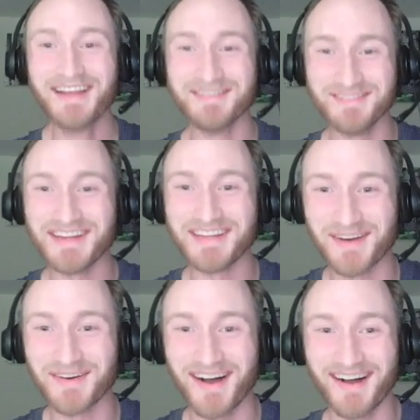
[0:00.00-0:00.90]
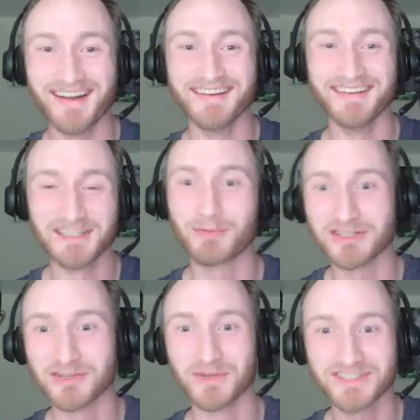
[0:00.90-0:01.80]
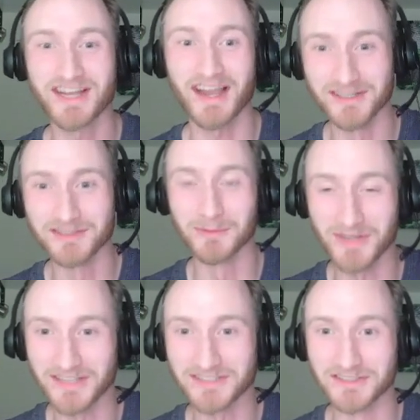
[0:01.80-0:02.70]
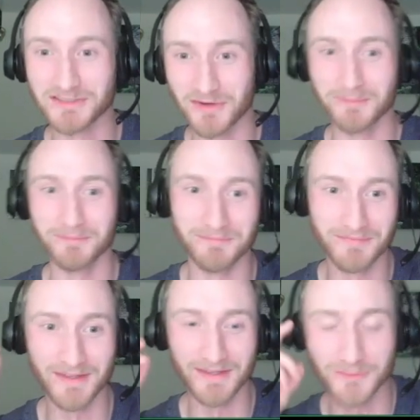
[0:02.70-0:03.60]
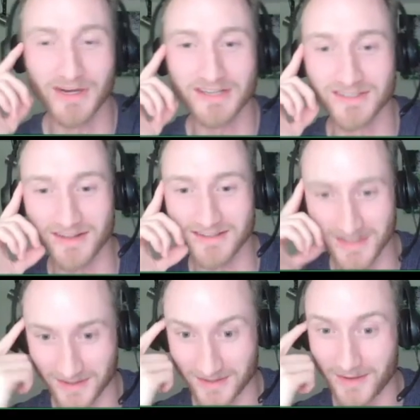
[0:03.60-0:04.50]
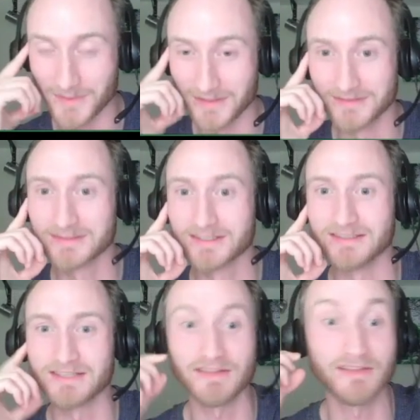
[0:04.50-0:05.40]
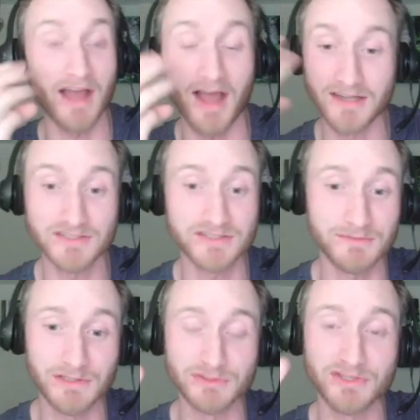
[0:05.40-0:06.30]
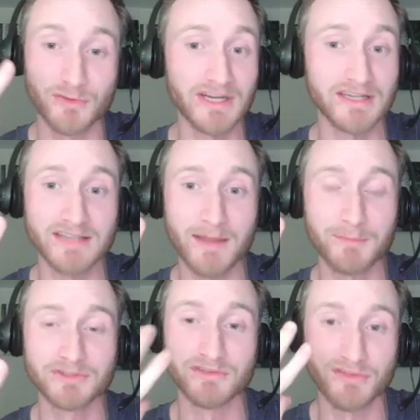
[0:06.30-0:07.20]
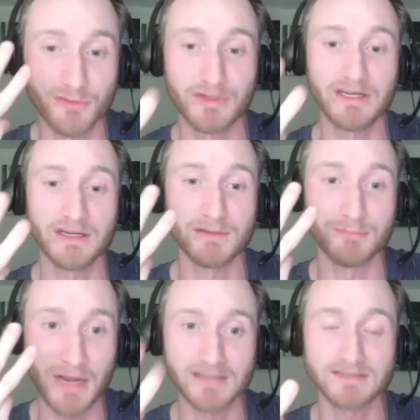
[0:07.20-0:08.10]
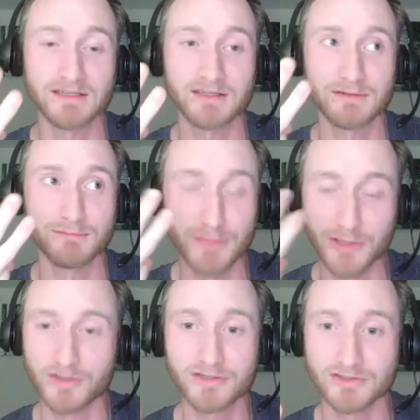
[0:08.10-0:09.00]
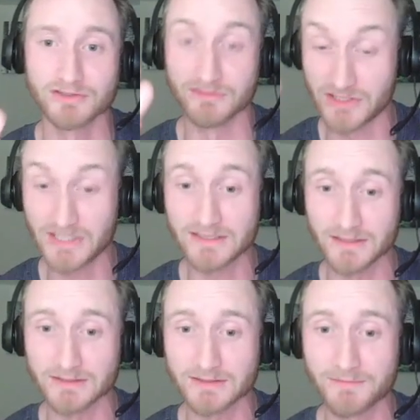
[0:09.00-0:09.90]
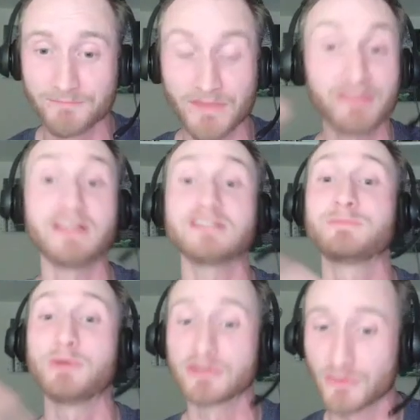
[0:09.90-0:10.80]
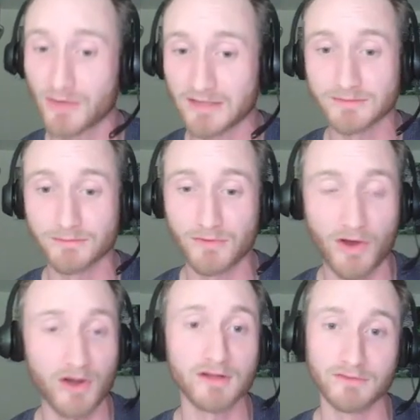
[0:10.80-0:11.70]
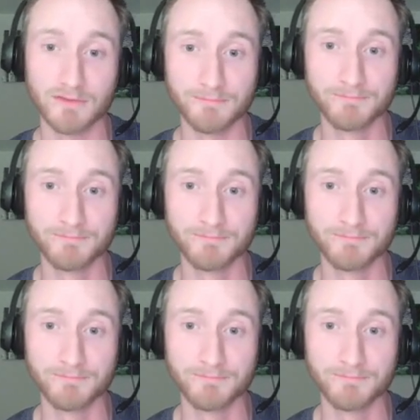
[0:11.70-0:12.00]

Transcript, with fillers: video on Espresso with Sky interpretations from the creation of the Second Coming, because I just use three examples of three basic miracles of Jesus. They spiritualize all of them.